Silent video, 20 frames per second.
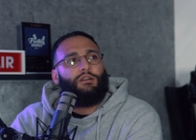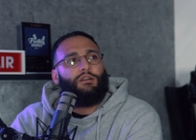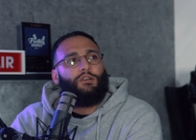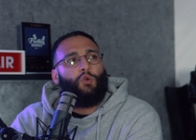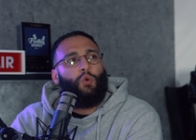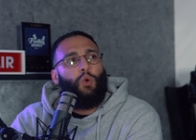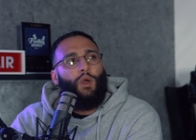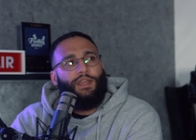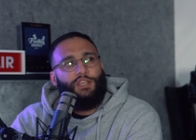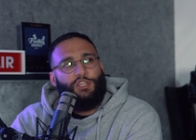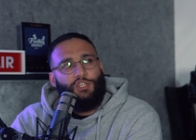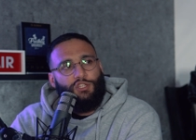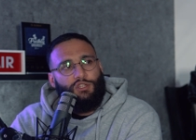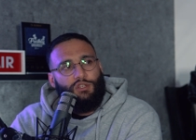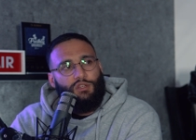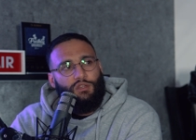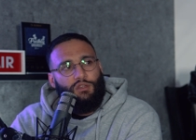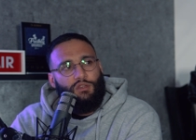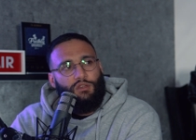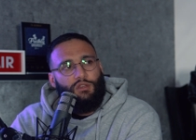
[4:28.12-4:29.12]

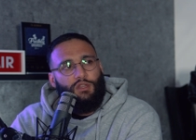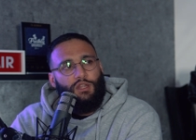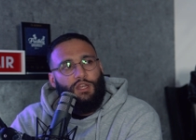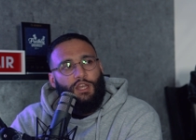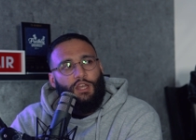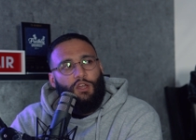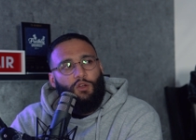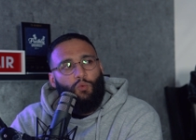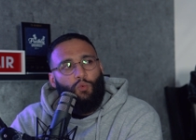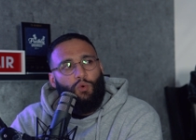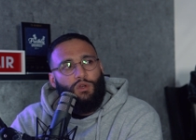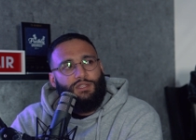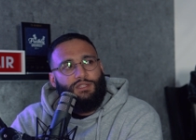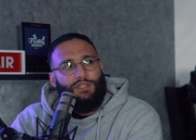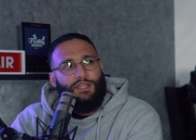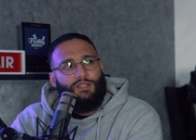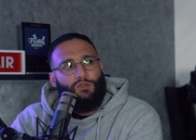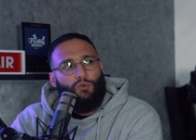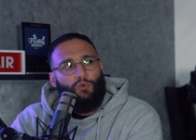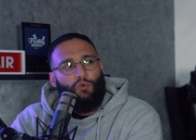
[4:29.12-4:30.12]
question was
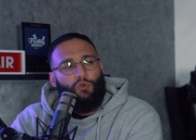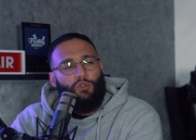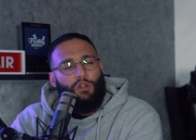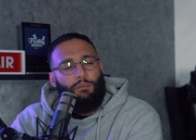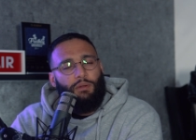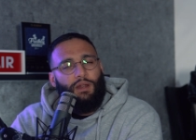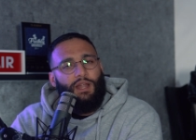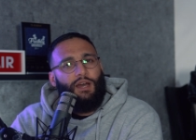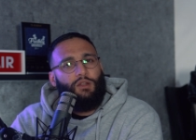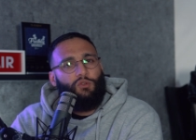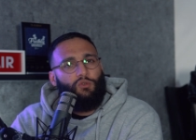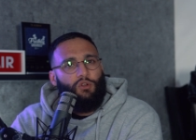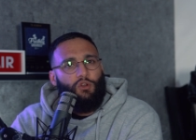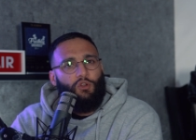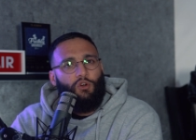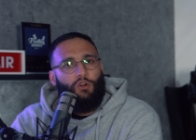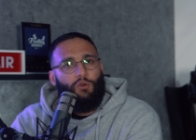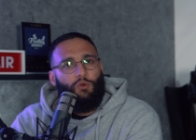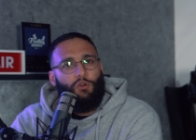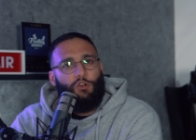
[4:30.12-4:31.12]
this all a plan all
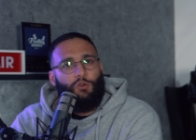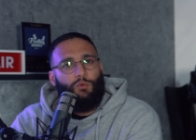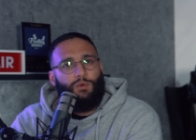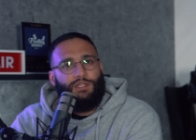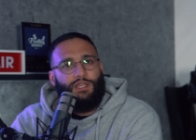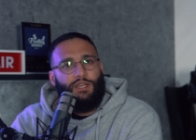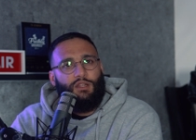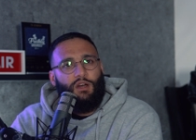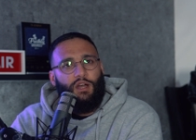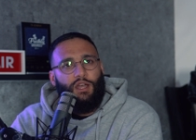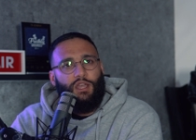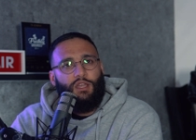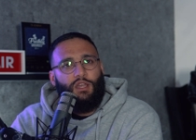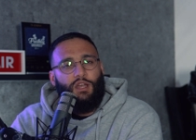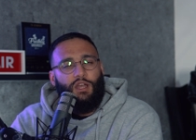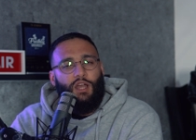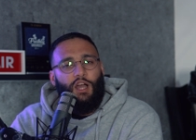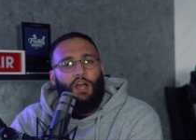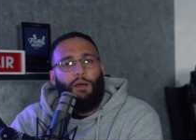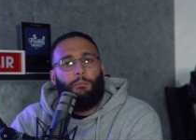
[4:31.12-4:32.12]
along? Was it like
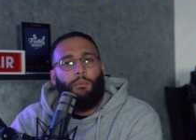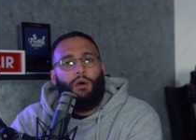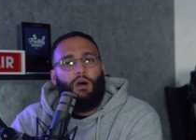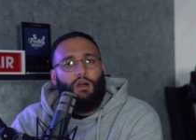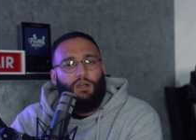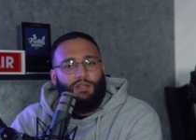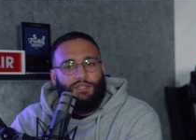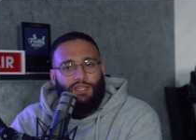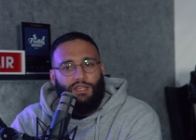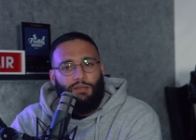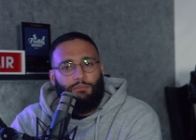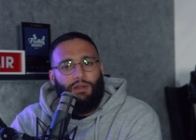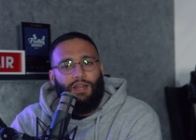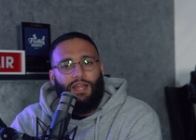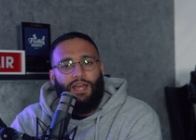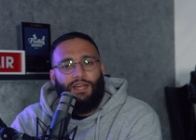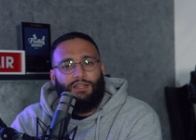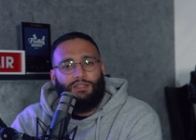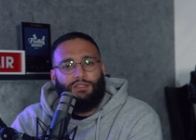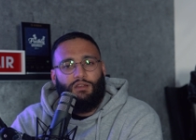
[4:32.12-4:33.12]
a marketing
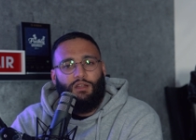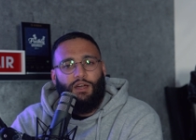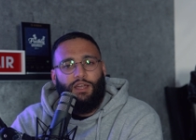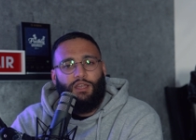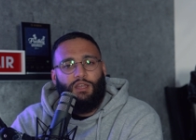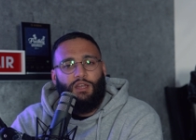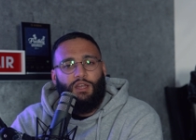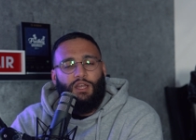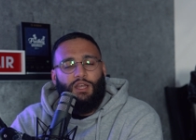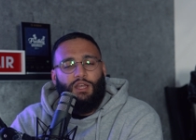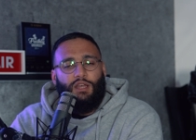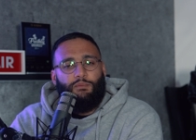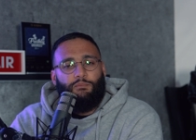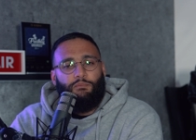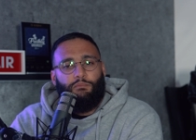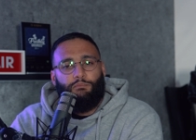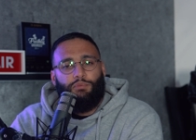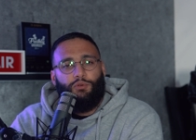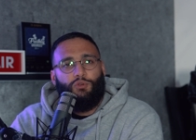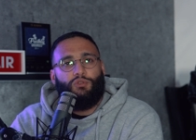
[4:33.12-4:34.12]
plan to like
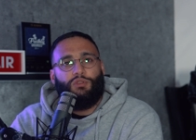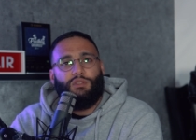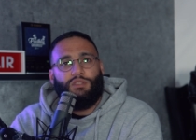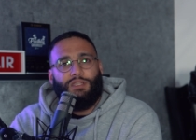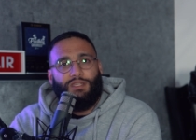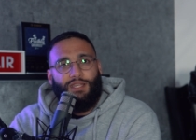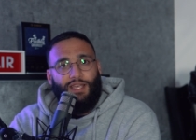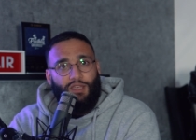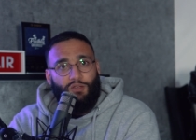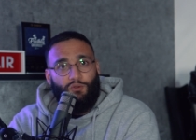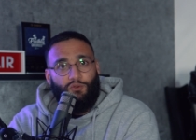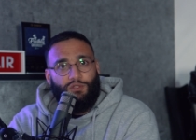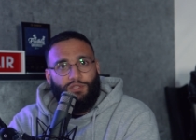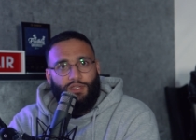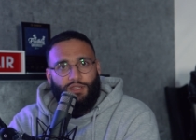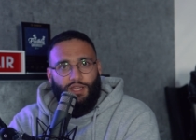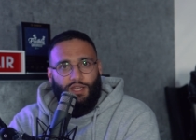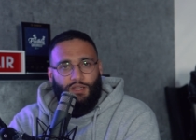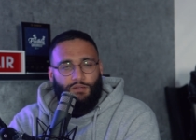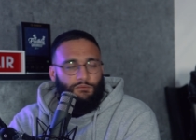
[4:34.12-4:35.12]
boost sales
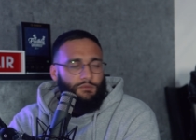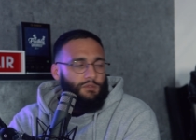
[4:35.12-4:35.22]
and then